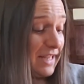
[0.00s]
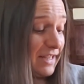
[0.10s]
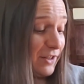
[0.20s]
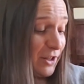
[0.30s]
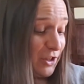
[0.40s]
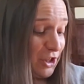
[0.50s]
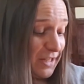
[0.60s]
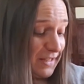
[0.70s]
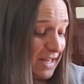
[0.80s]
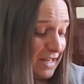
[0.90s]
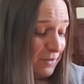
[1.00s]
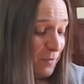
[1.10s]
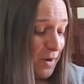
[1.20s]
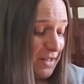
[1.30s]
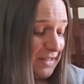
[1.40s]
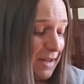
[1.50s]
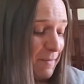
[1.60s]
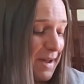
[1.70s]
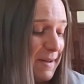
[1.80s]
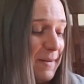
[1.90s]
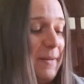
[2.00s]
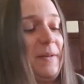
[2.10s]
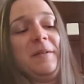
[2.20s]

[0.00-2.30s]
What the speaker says: these look just like the ones that my